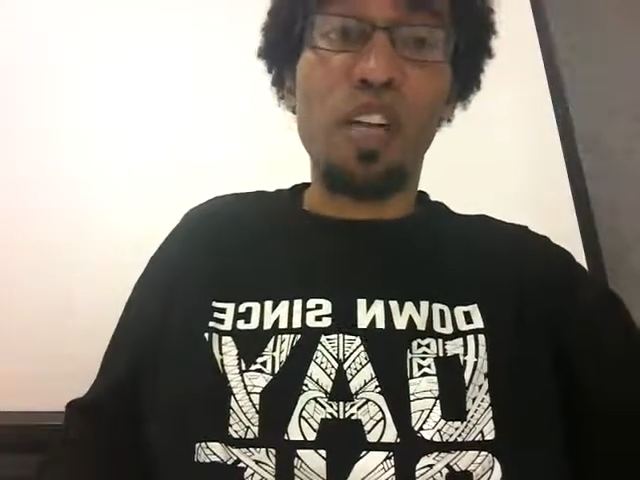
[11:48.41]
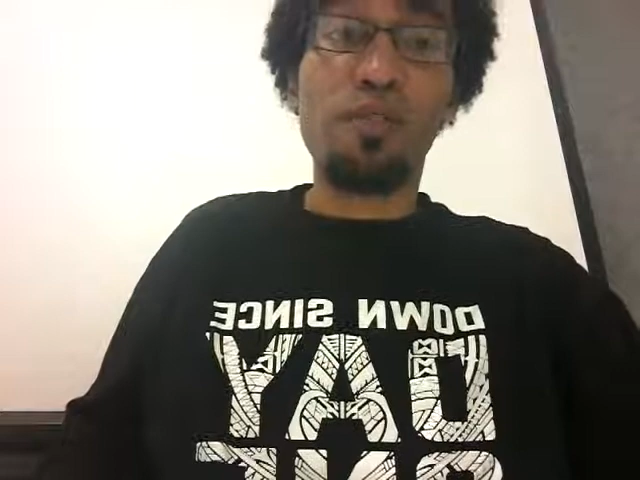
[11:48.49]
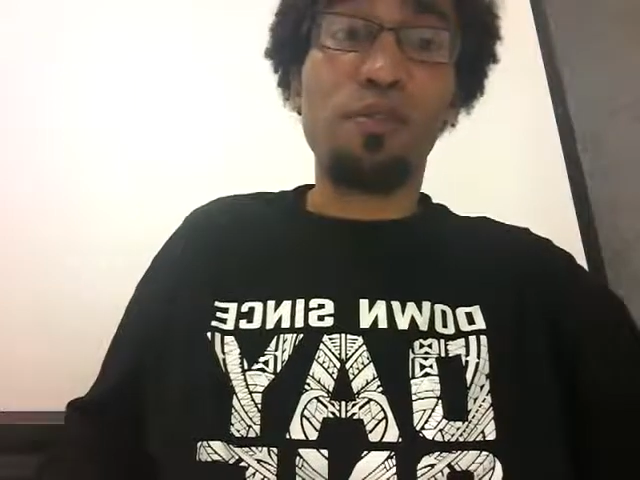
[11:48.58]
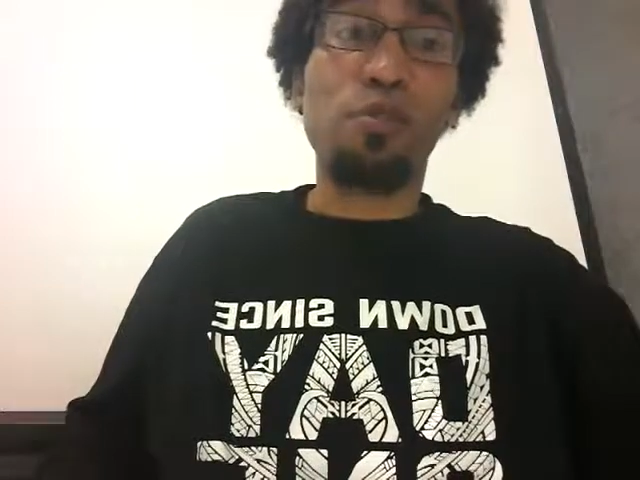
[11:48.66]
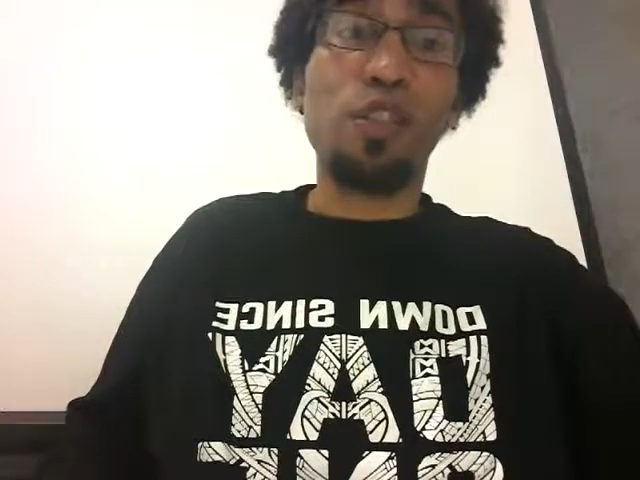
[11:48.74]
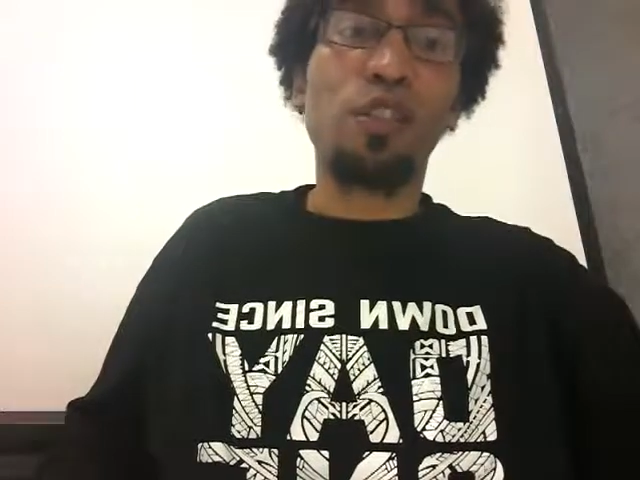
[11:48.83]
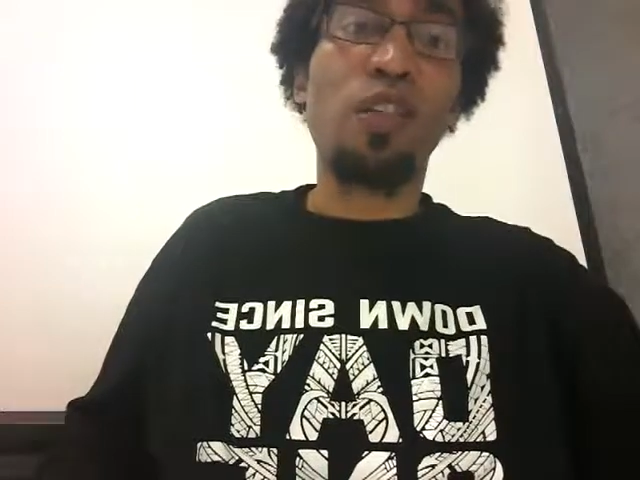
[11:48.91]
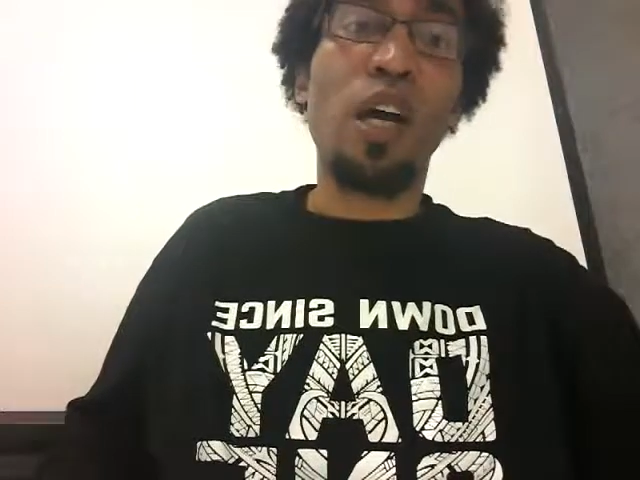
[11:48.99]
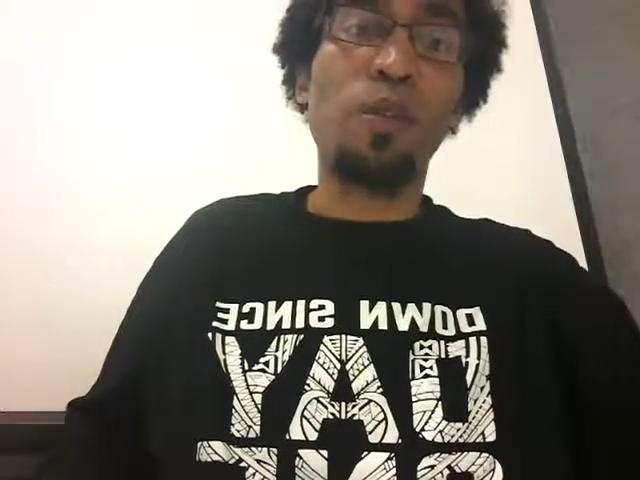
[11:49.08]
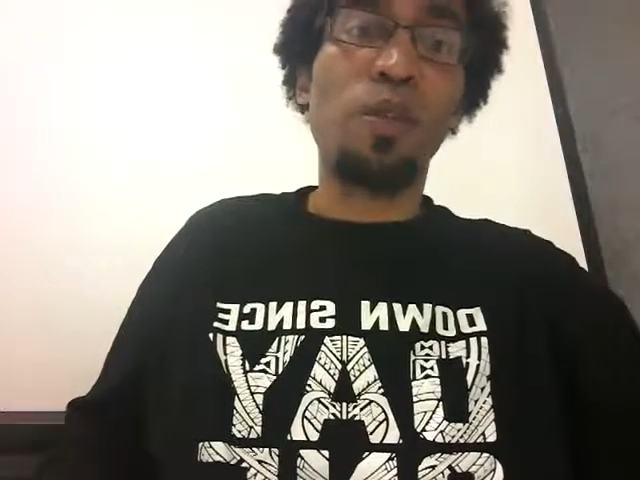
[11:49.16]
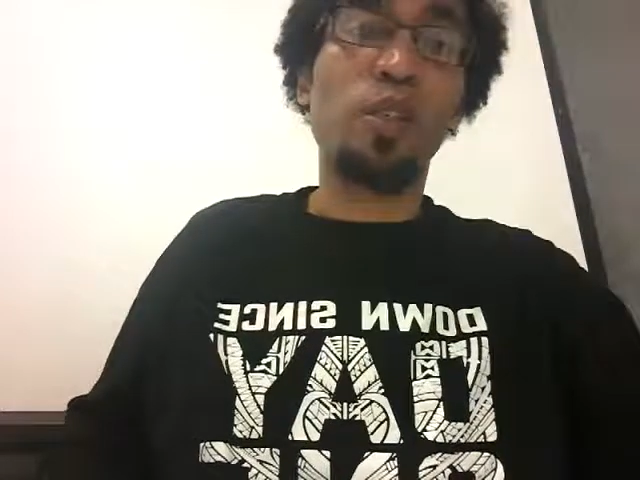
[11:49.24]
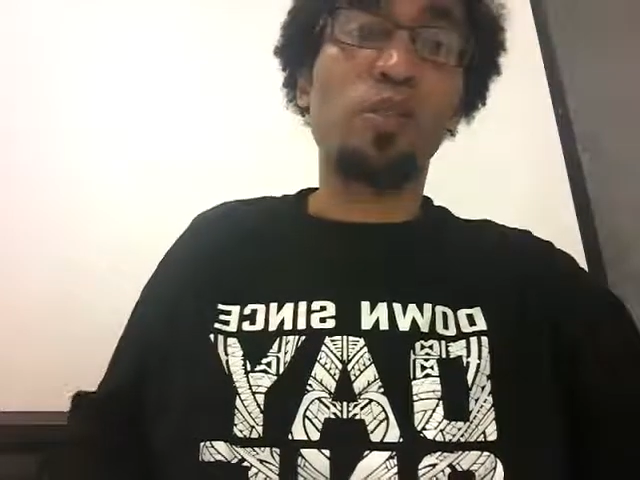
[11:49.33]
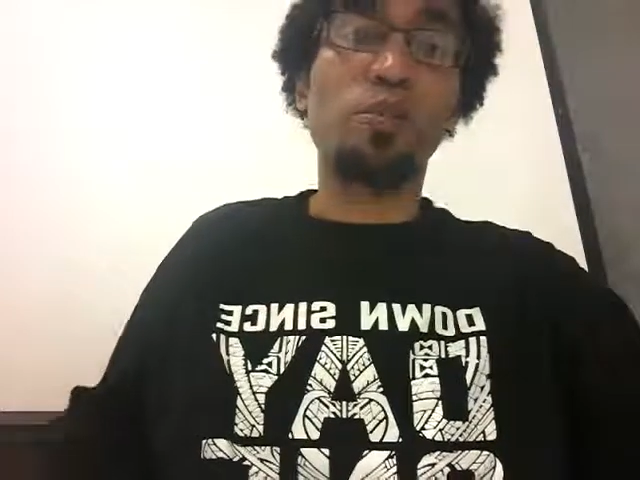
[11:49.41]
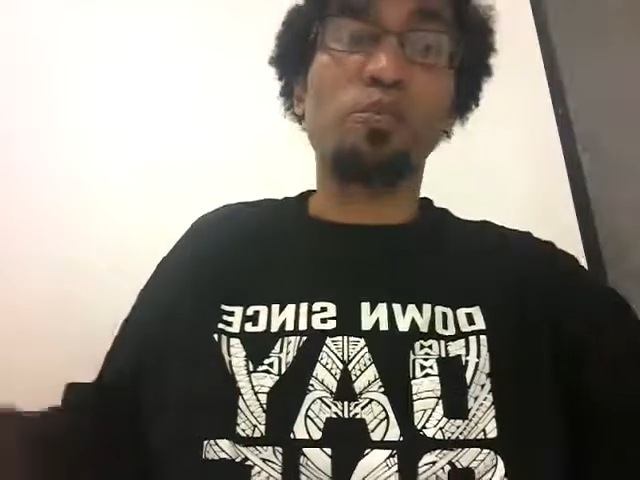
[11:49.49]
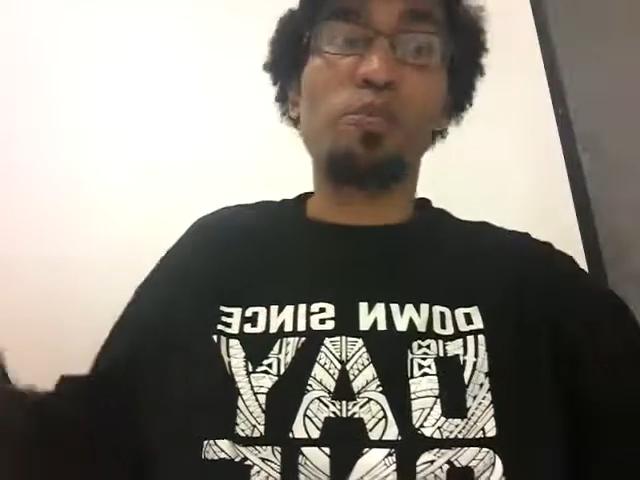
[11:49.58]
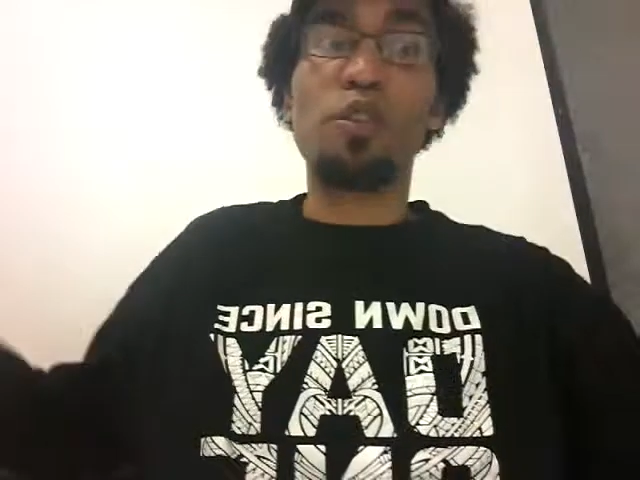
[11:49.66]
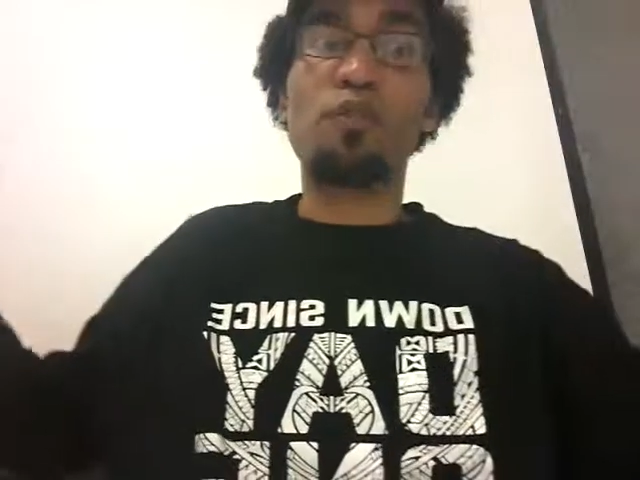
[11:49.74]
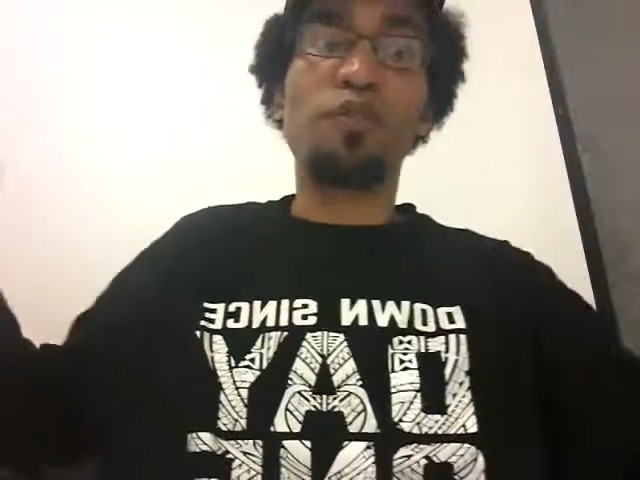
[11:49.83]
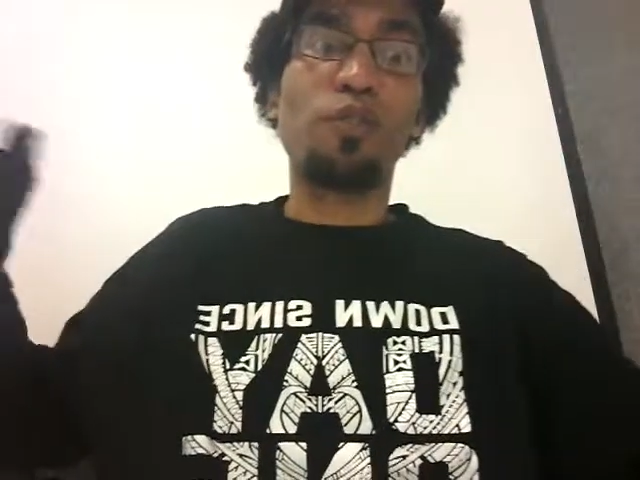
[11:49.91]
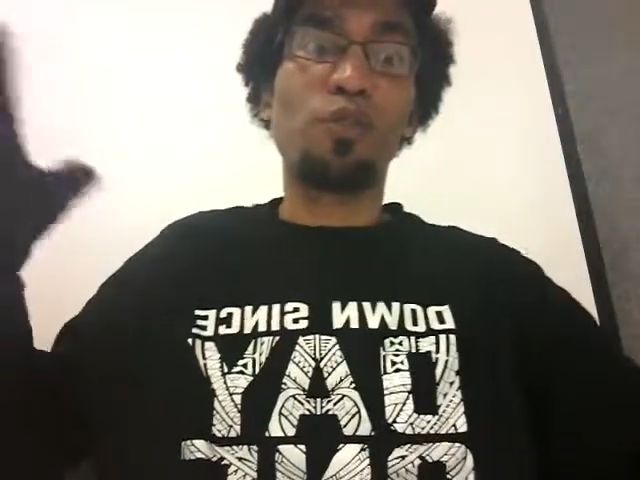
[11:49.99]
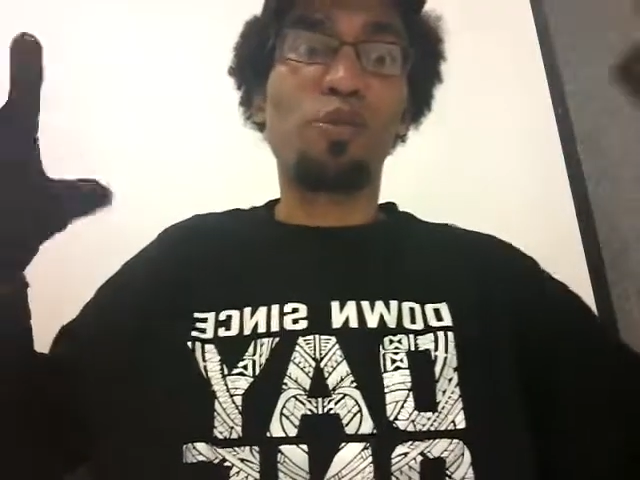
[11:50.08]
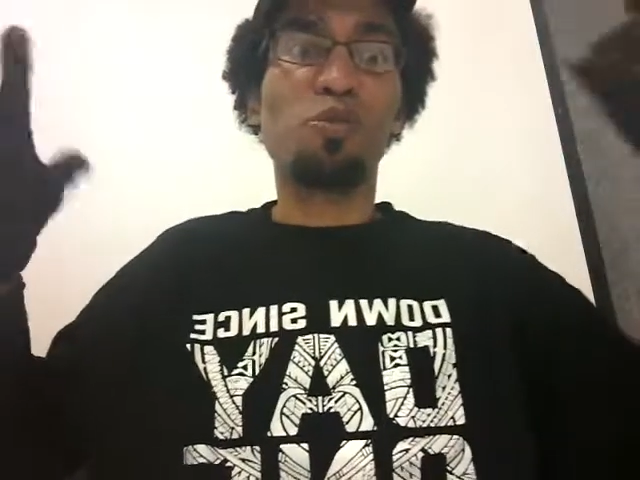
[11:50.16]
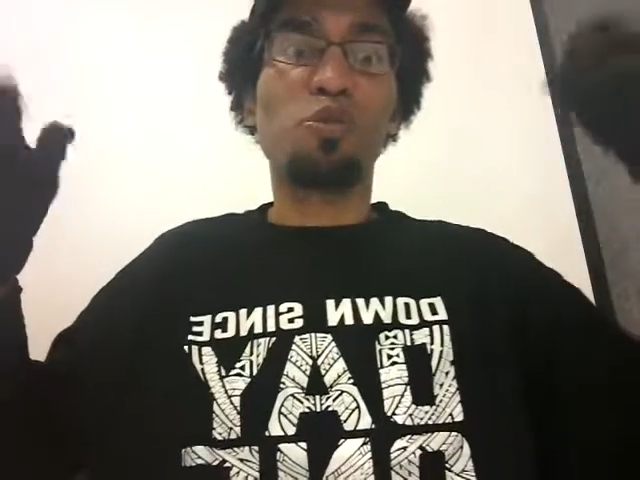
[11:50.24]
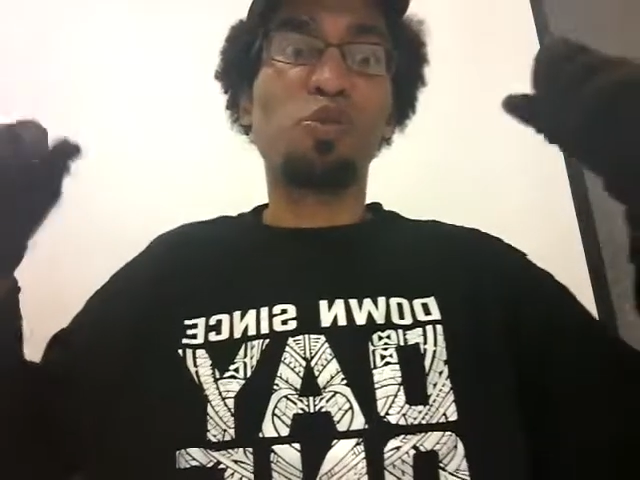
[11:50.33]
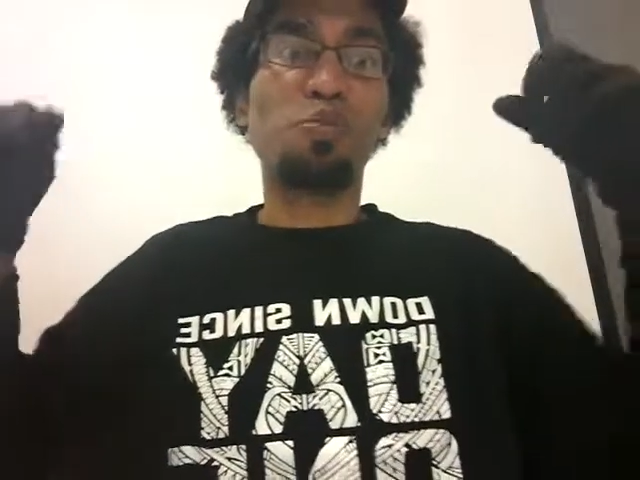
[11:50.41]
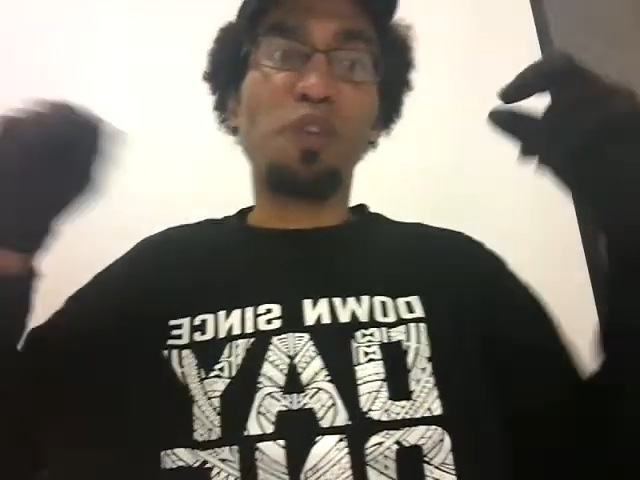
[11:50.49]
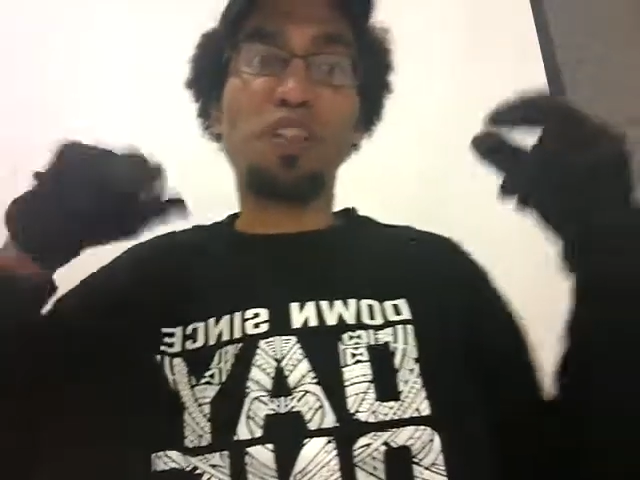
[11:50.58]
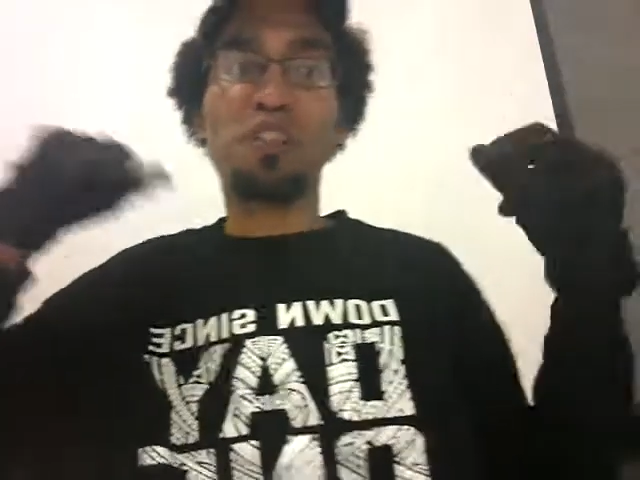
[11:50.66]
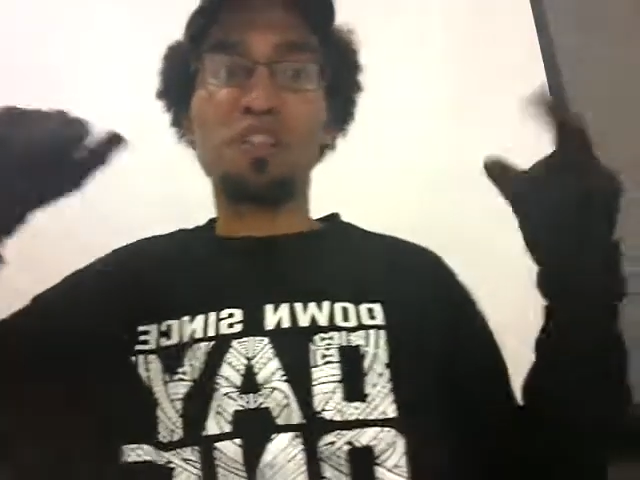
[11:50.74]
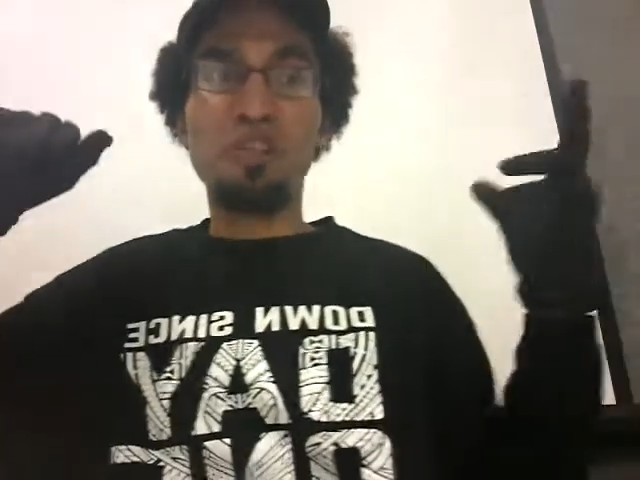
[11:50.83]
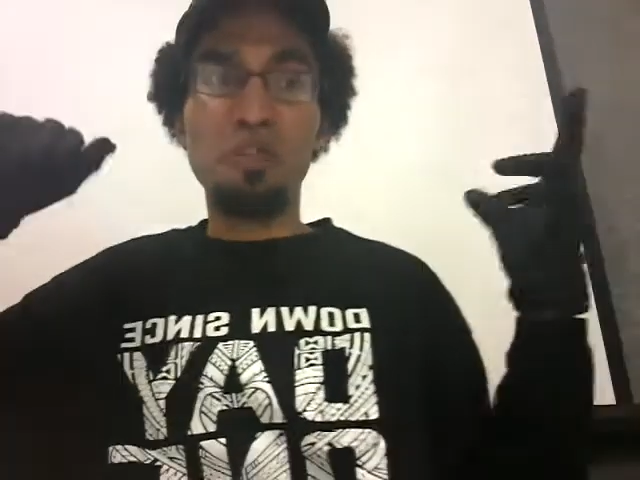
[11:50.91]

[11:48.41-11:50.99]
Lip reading: after his dominator with a vertical suplex.